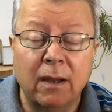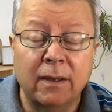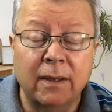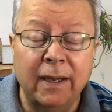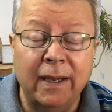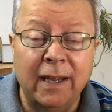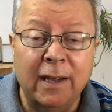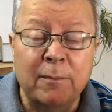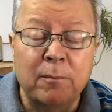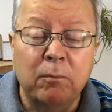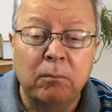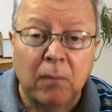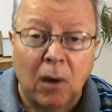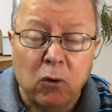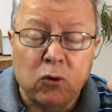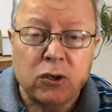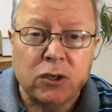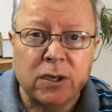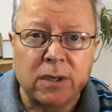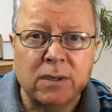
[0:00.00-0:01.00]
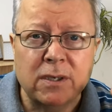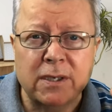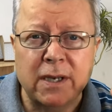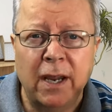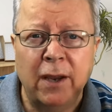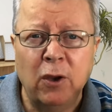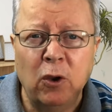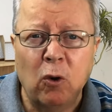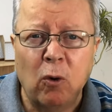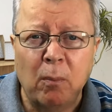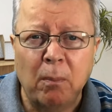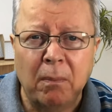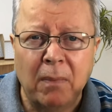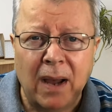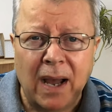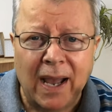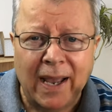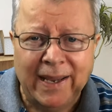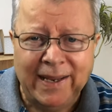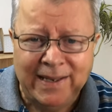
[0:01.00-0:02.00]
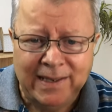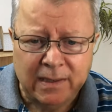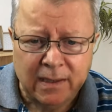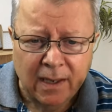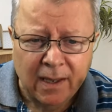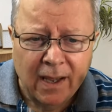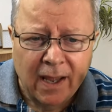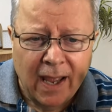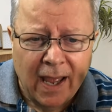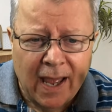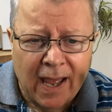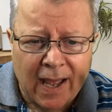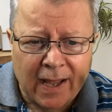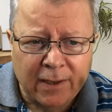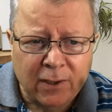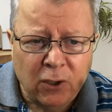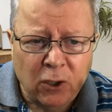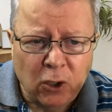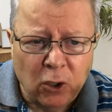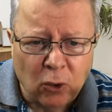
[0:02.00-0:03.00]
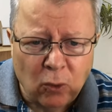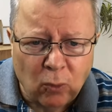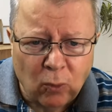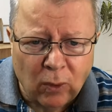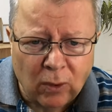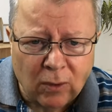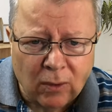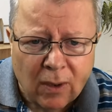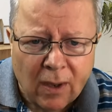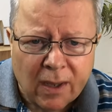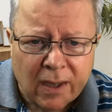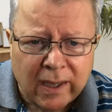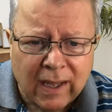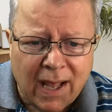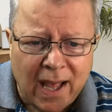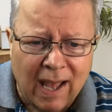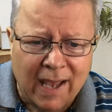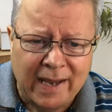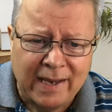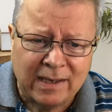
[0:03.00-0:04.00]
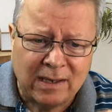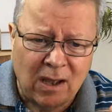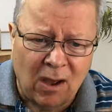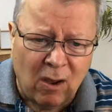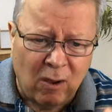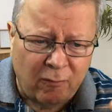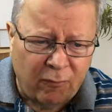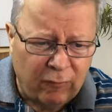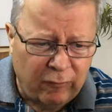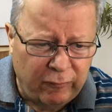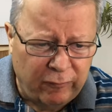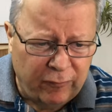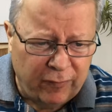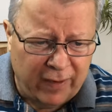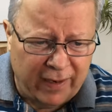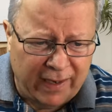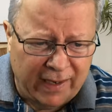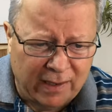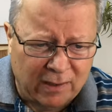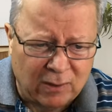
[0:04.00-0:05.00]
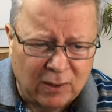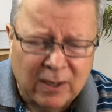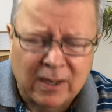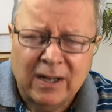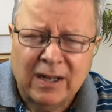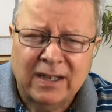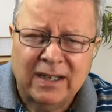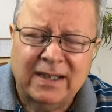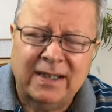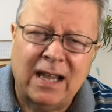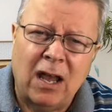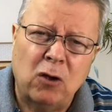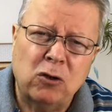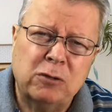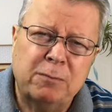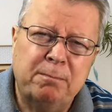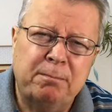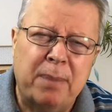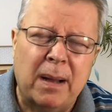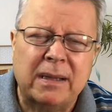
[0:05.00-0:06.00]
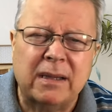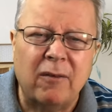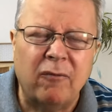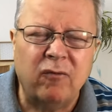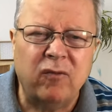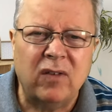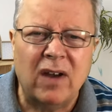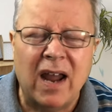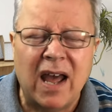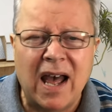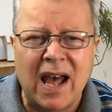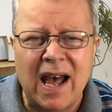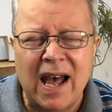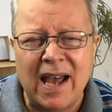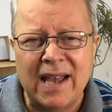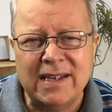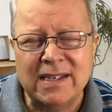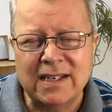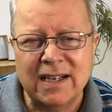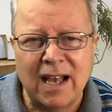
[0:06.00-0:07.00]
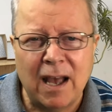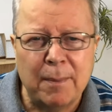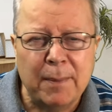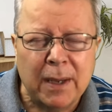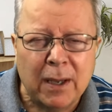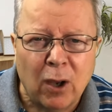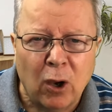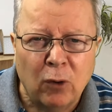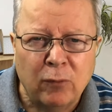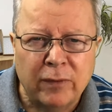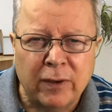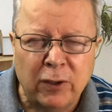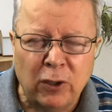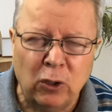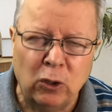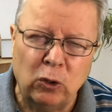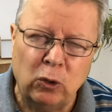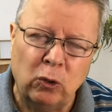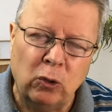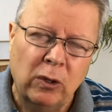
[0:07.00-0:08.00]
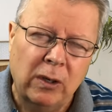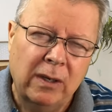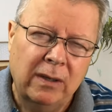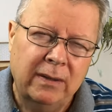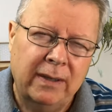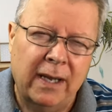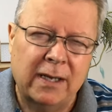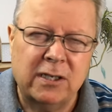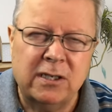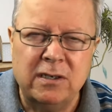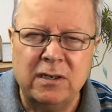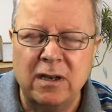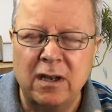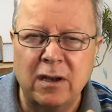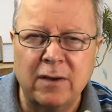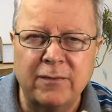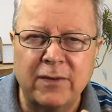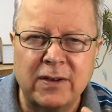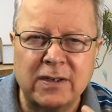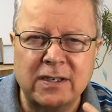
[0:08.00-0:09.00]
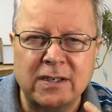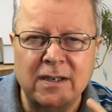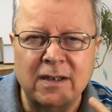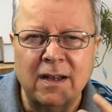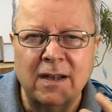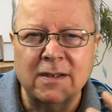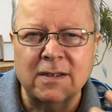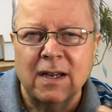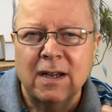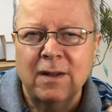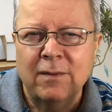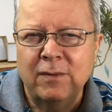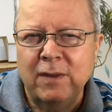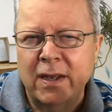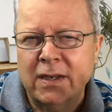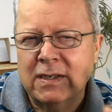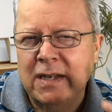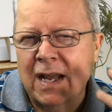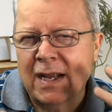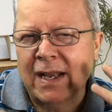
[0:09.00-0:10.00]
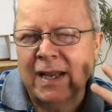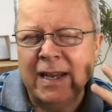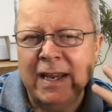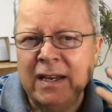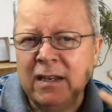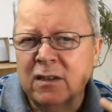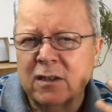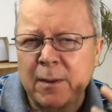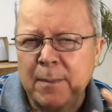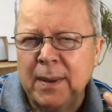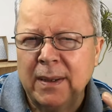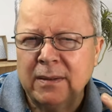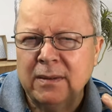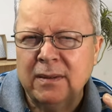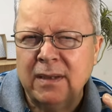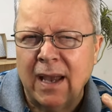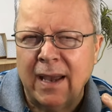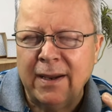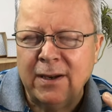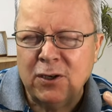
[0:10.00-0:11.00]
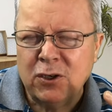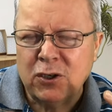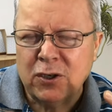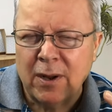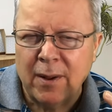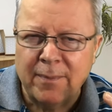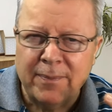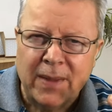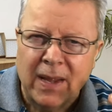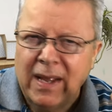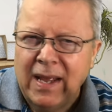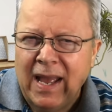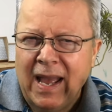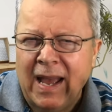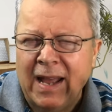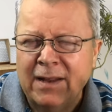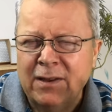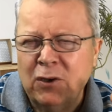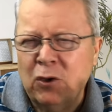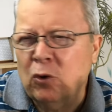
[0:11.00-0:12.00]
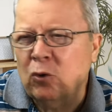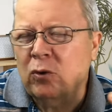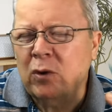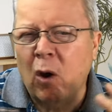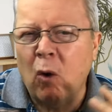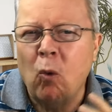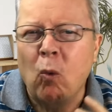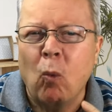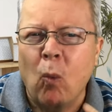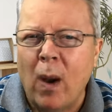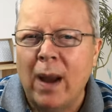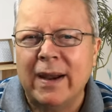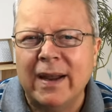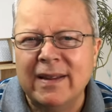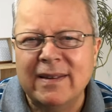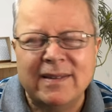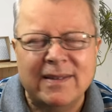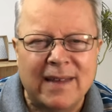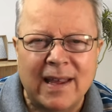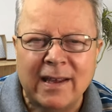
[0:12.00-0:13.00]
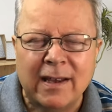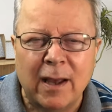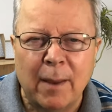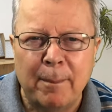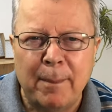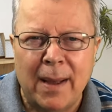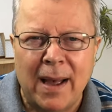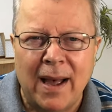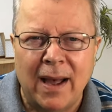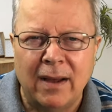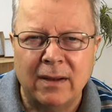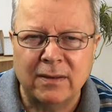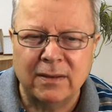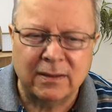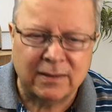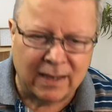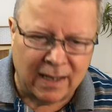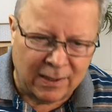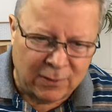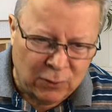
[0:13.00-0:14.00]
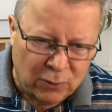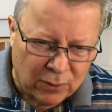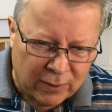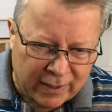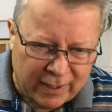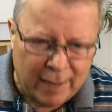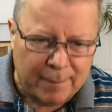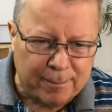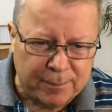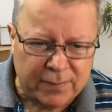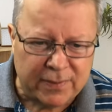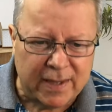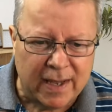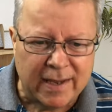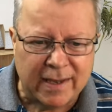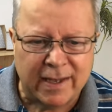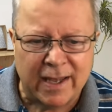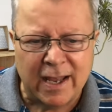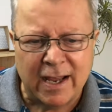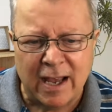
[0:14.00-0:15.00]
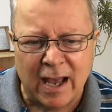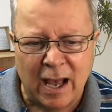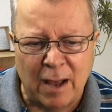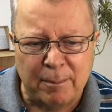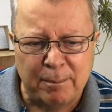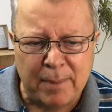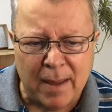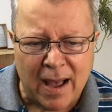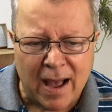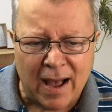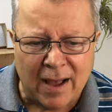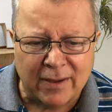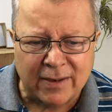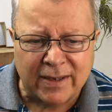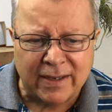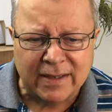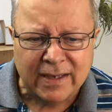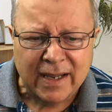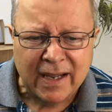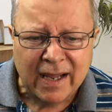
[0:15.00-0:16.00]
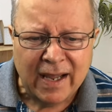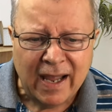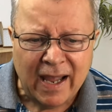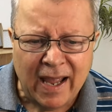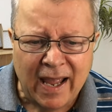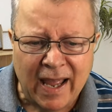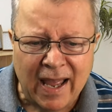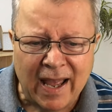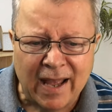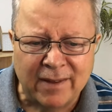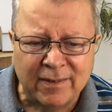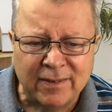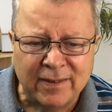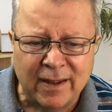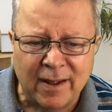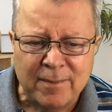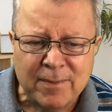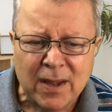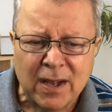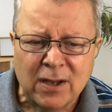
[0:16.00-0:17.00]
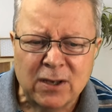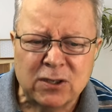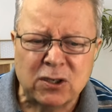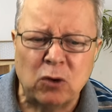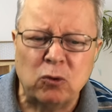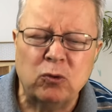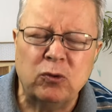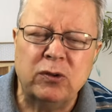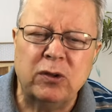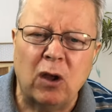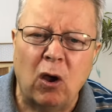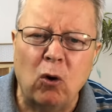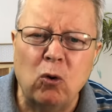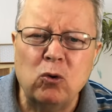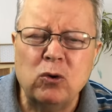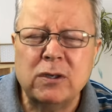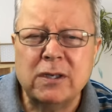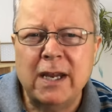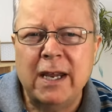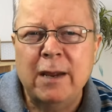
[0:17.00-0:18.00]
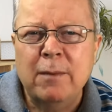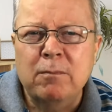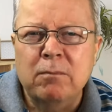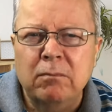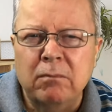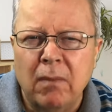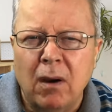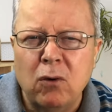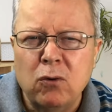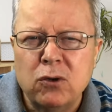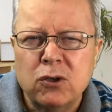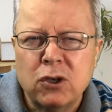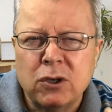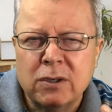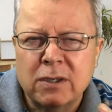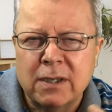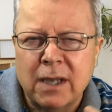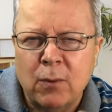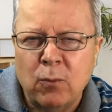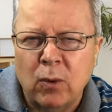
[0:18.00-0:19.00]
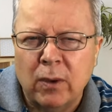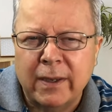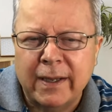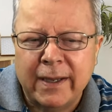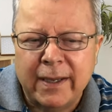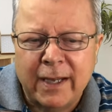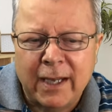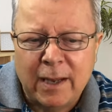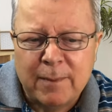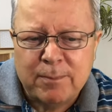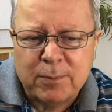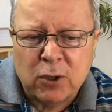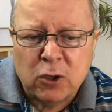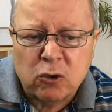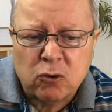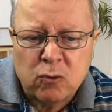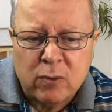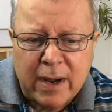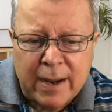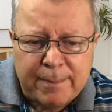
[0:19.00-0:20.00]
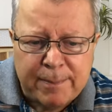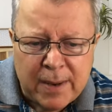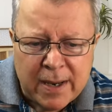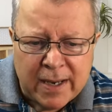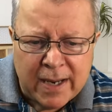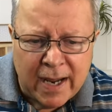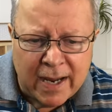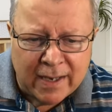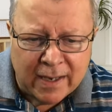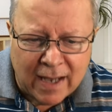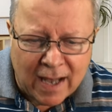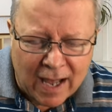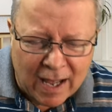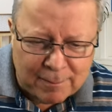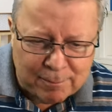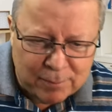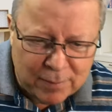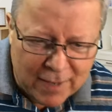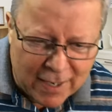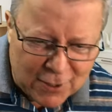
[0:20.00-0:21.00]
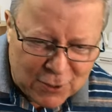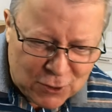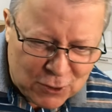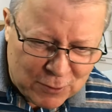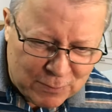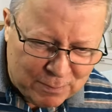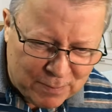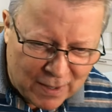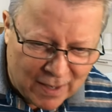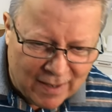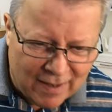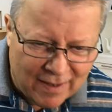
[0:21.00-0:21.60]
the emotions in your mind, and you will kind of feel those butterflies coming over you. There's nervousness, there's like an intimidation, and you don't want to think about it, and you keep thinking about it. And so those emotions, they will keep creeping in. God bless you,